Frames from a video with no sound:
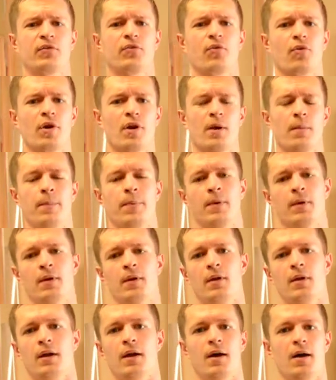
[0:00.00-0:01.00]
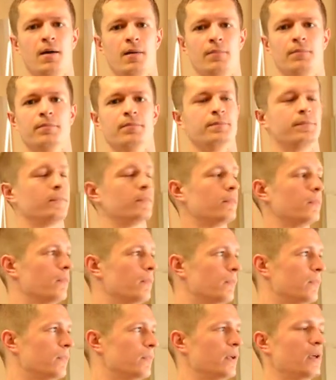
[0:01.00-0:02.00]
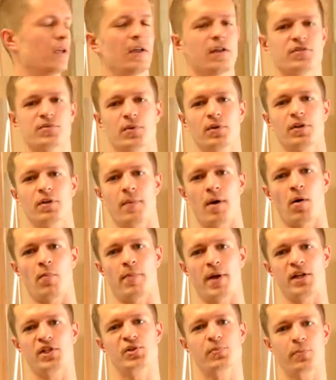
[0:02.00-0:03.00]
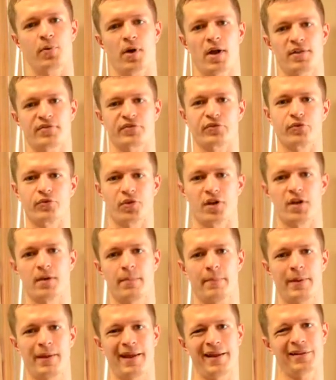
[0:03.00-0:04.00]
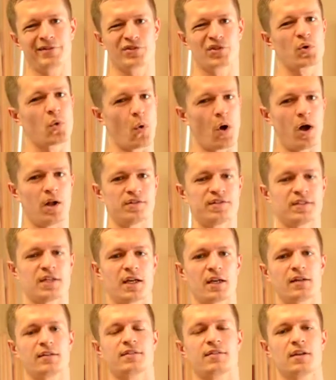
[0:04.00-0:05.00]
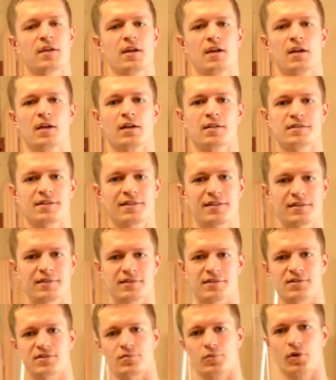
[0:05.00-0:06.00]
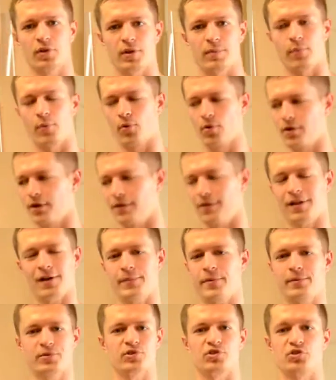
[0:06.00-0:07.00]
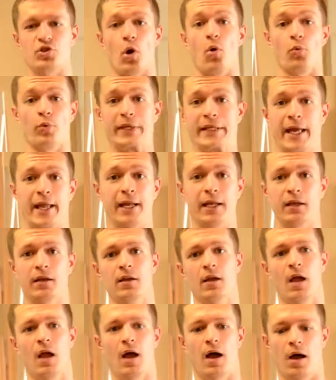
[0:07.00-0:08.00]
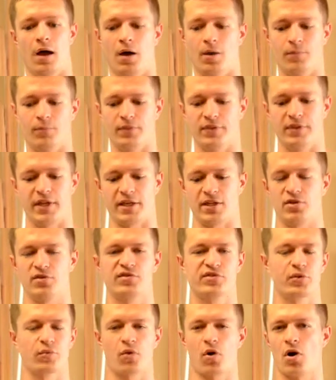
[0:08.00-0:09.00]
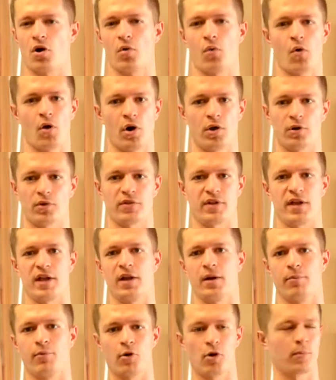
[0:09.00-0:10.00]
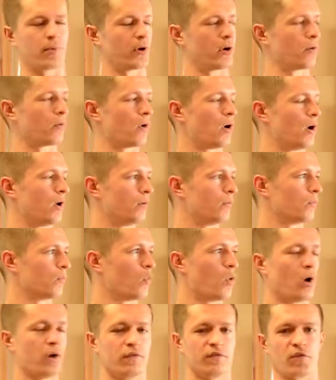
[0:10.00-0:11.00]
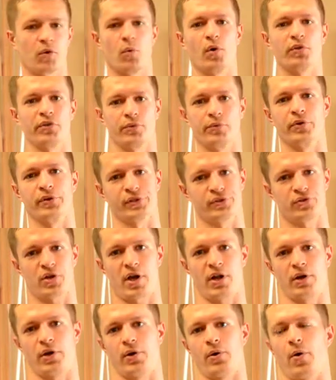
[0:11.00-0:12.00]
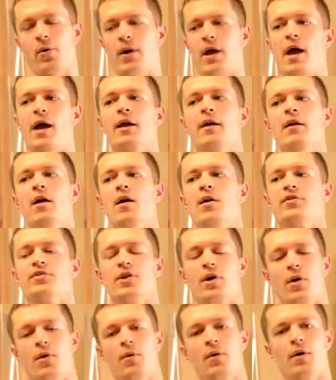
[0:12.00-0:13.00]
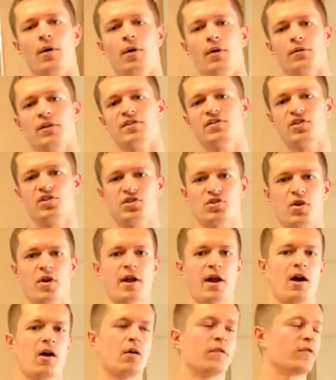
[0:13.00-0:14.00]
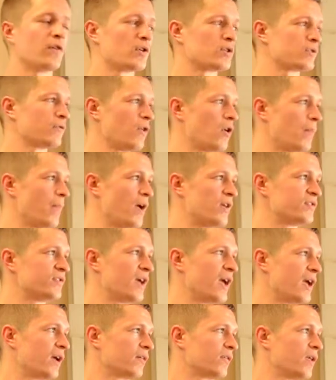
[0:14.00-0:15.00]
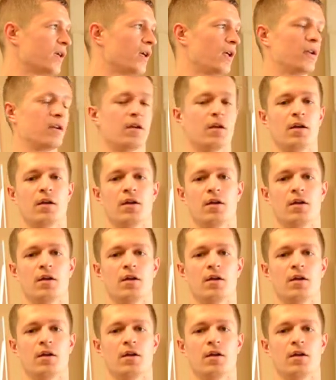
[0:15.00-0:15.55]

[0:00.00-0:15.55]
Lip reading: grip. It's really about bench press grip and squat stance, because I think this is really important and a lot of people just don't get it. They use the wrong one or the inappropriate one for what they're really trying to do, okay? So let's just start out first of all by saying that